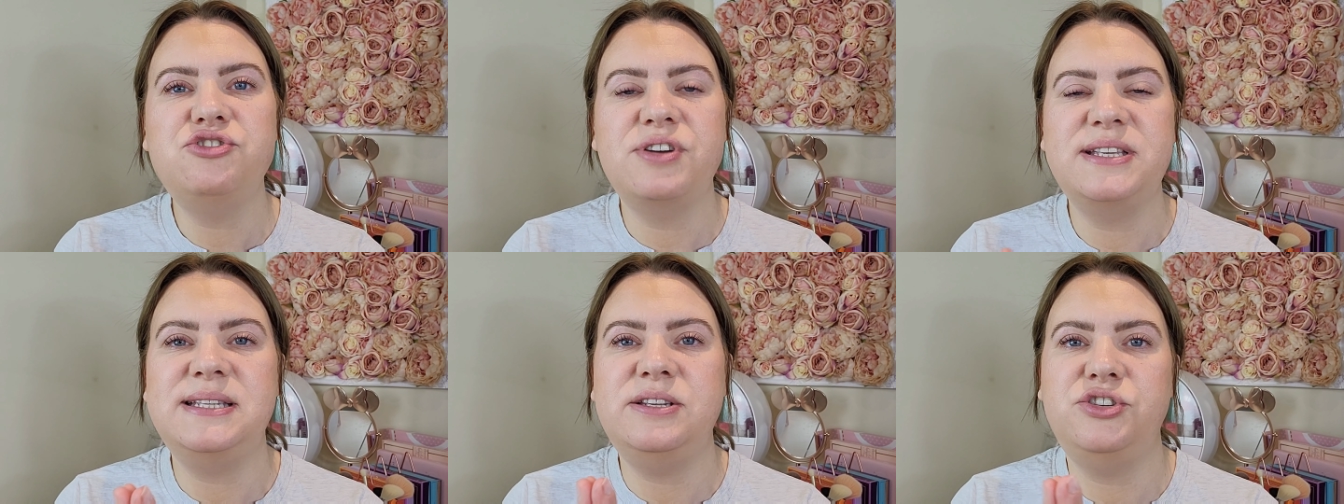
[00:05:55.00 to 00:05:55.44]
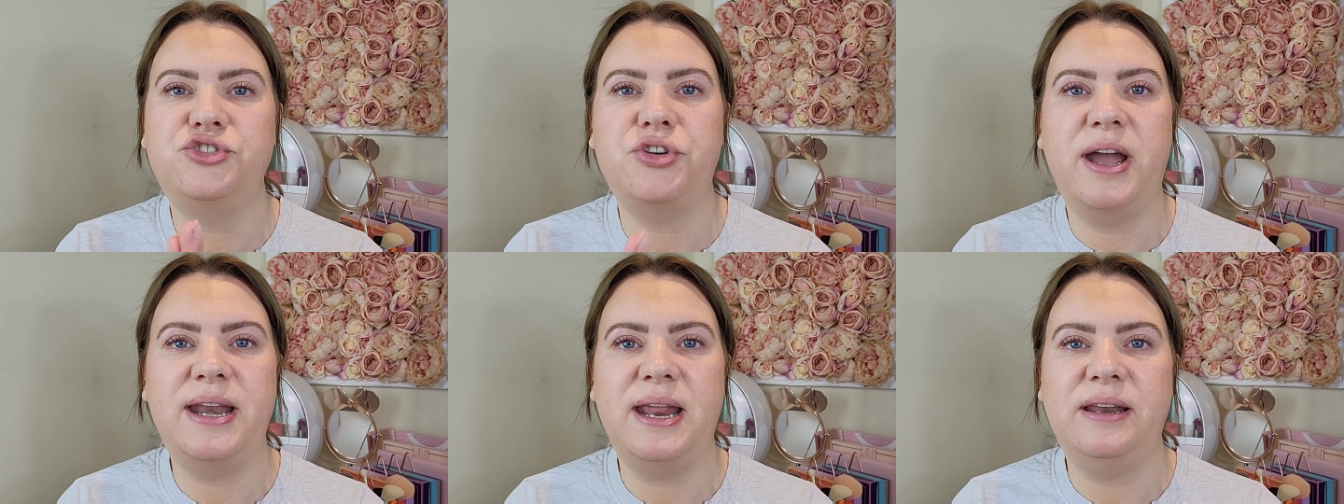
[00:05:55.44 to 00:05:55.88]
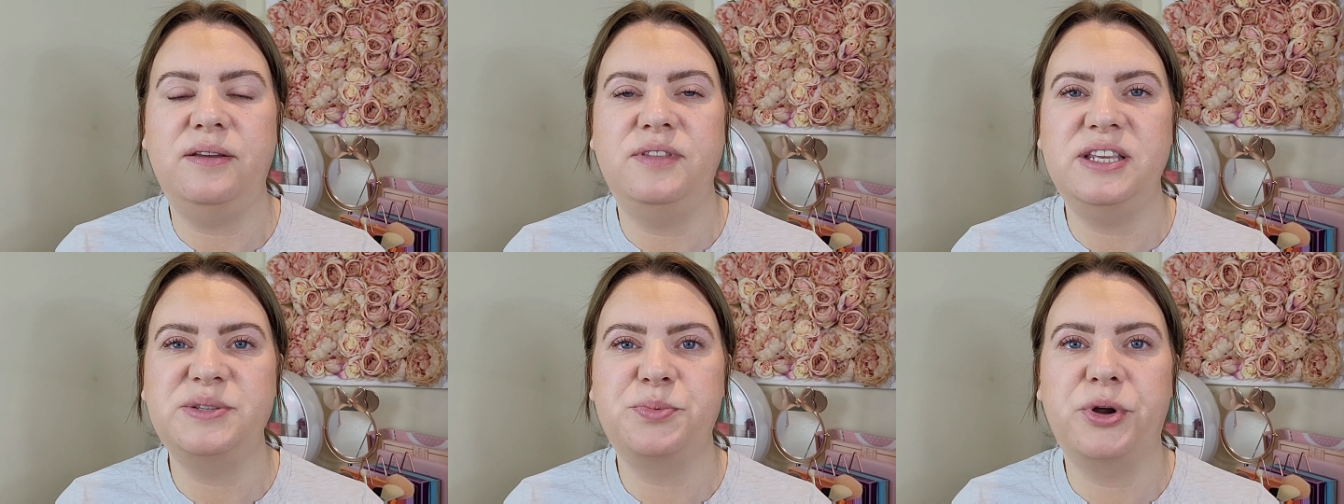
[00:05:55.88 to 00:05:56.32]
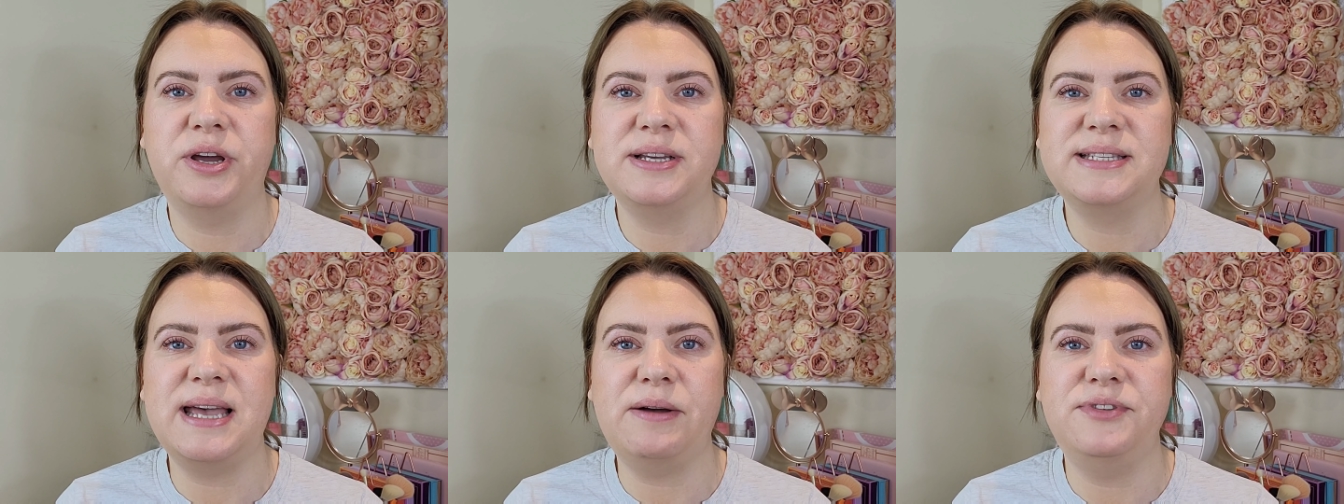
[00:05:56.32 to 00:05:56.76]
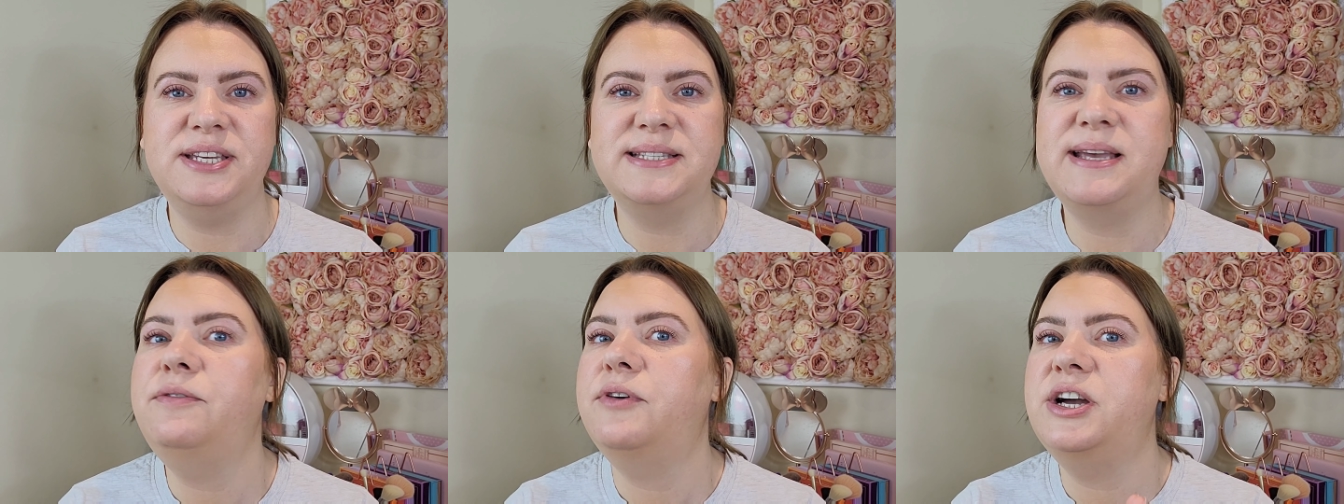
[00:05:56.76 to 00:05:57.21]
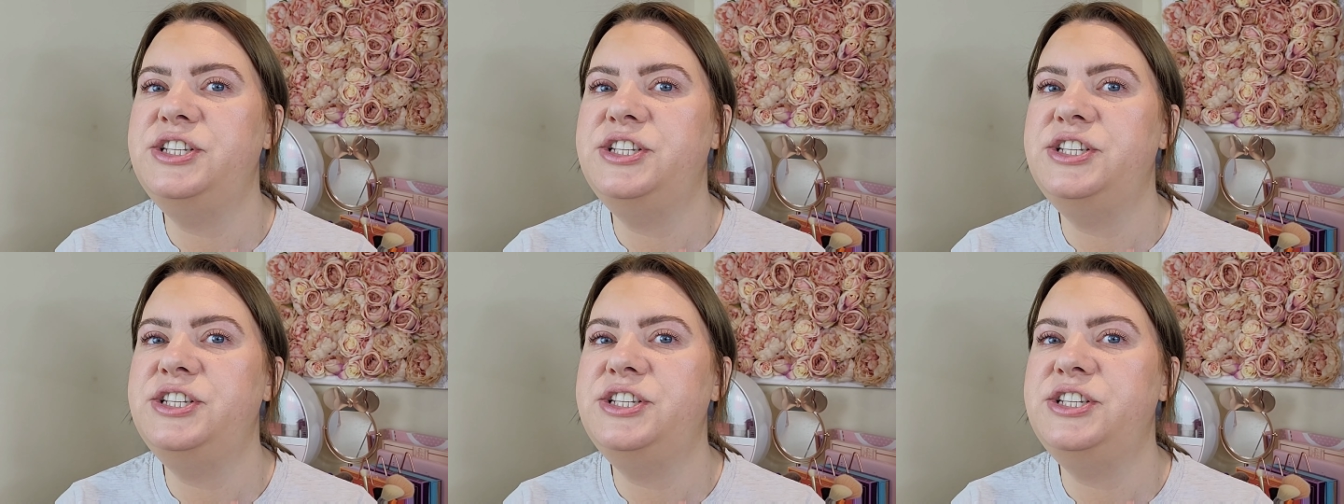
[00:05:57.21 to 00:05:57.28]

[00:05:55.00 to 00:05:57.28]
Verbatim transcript: interested in trying any of these products out for yourself,